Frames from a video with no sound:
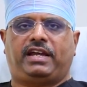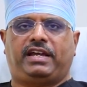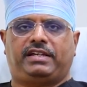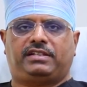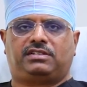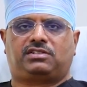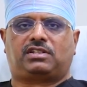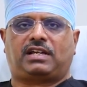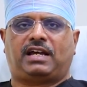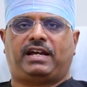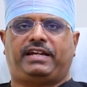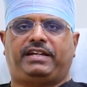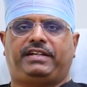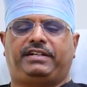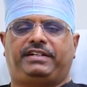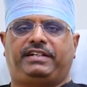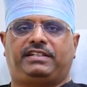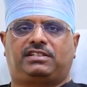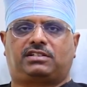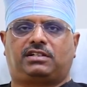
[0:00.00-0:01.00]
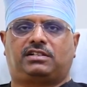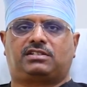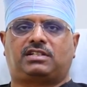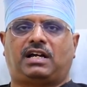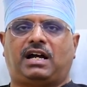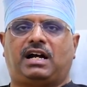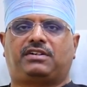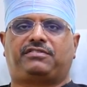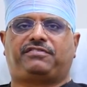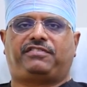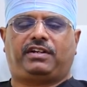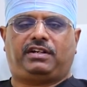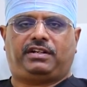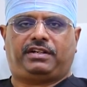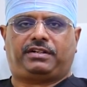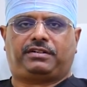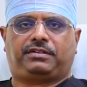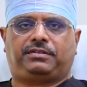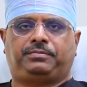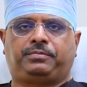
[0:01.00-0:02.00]
as I discussed, heart
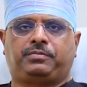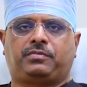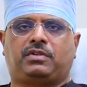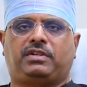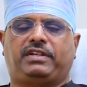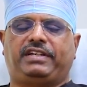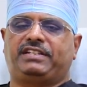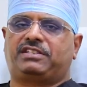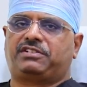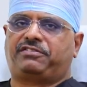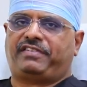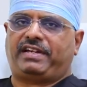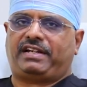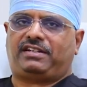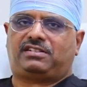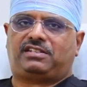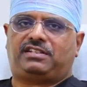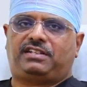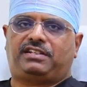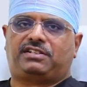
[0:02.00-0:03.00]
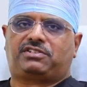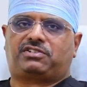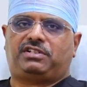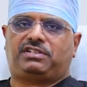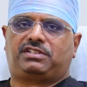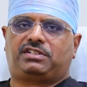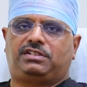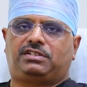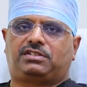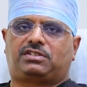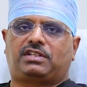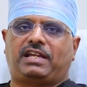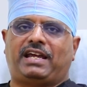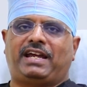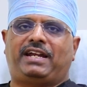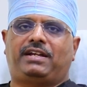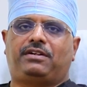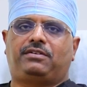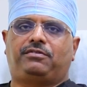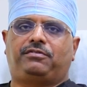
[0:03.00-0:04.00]
failure is a very serious disease
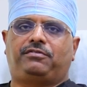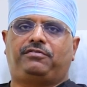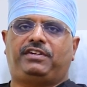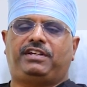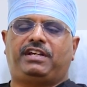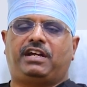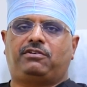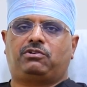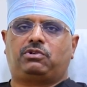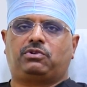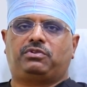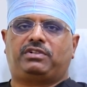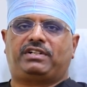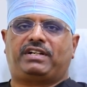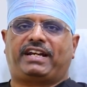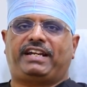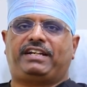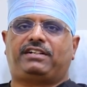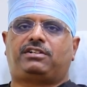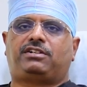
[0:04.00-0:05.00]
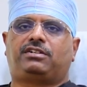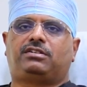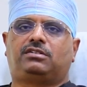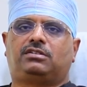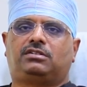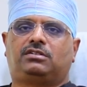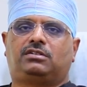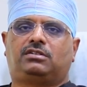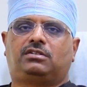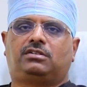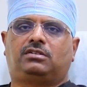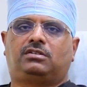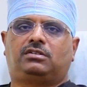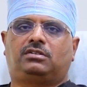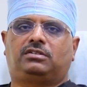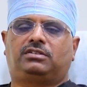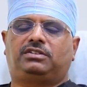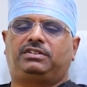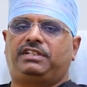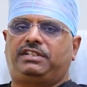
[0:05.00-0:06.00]
and we have to treat
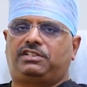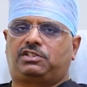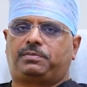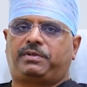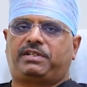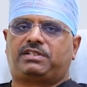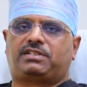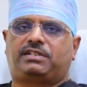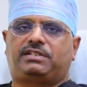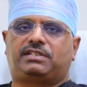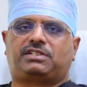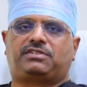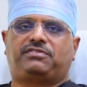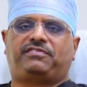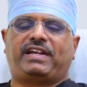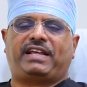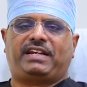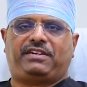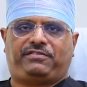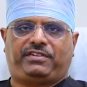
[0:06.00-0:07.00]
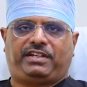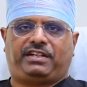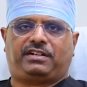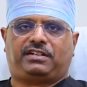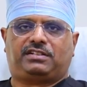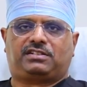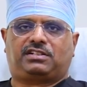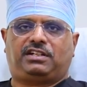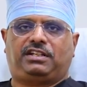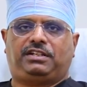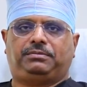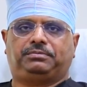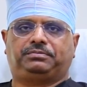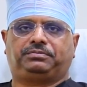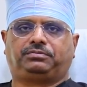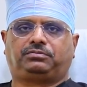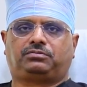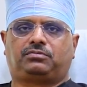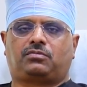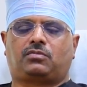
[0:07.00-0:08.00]
these patients very vigorously.
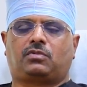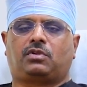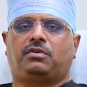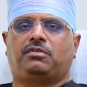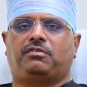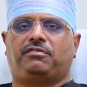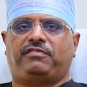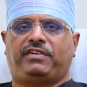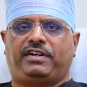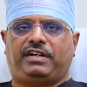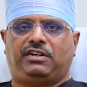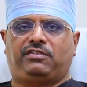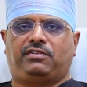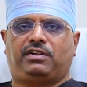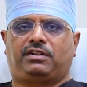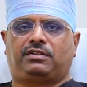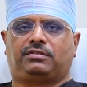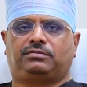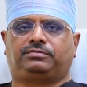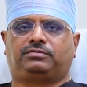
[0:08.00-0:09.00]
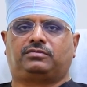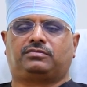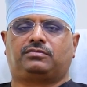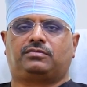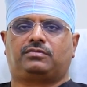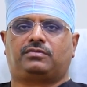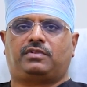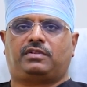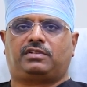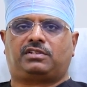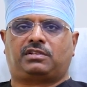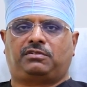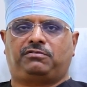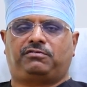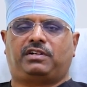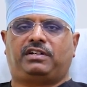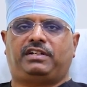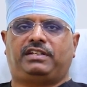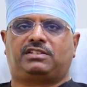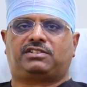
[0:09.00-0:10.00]
Whenever
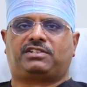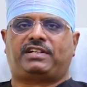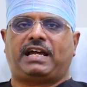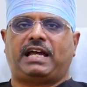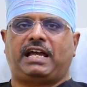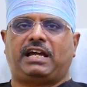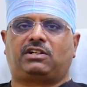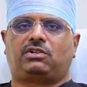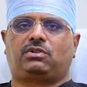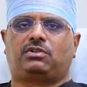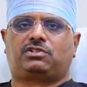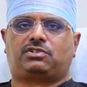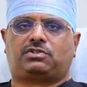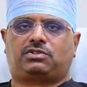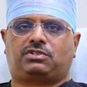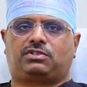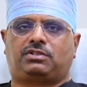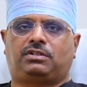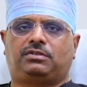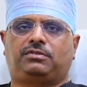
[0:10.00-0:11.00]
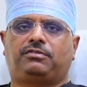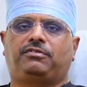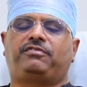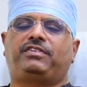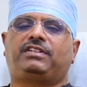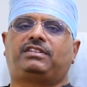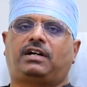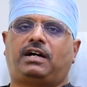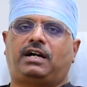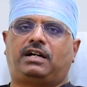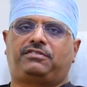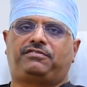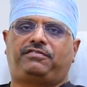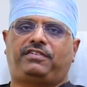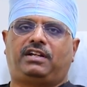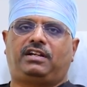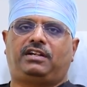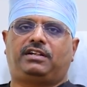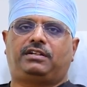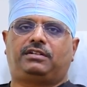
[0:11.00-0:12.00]
someone is diagnosed with heart
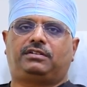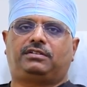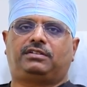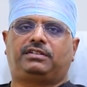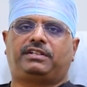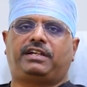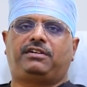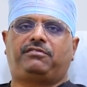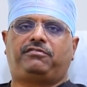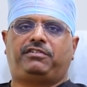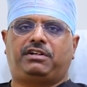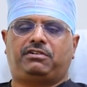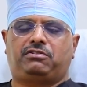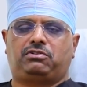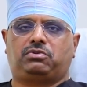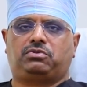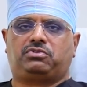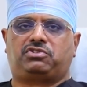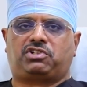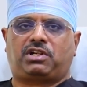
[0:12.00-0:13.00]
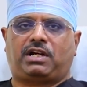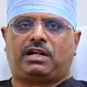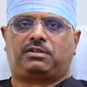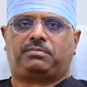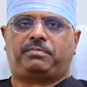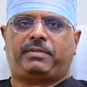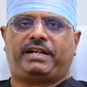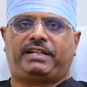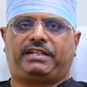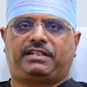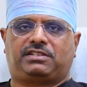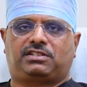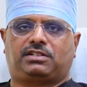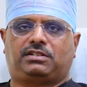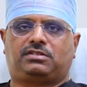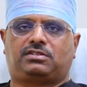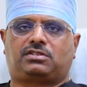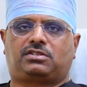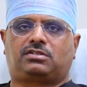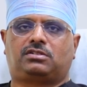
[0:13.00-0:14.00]
failure, then we have to start
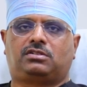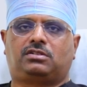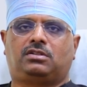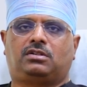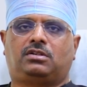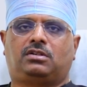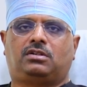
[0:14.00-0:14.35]
medications